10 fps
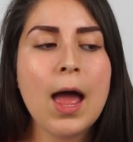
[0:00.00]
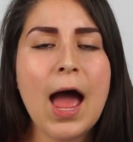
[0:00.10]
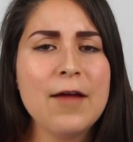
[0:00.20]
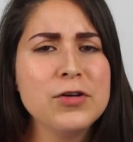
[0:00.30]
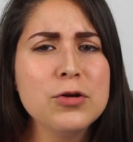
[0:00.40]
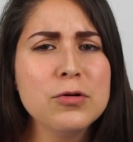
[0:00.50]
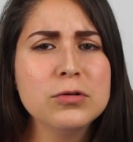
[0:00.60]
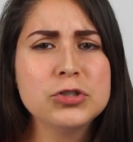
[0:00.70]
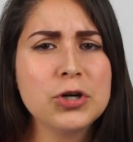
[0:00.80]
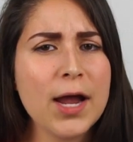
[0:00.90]
have
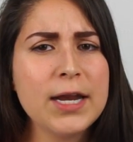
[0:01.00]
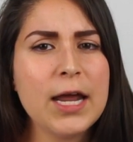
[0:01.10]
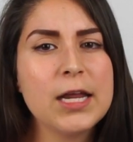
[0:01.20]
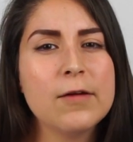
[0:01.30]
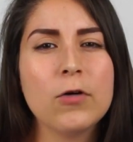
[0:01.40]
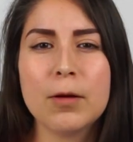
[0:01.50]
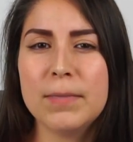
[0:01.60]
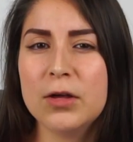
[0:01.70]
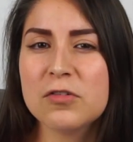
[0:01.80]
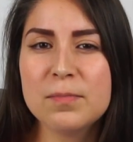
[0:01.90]
you tried any of our
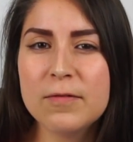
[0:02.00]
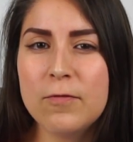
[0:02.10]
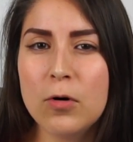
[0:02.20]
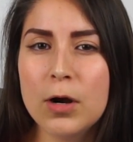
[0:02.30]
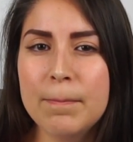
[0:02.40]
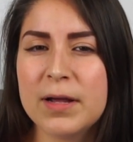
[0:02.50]
meals before?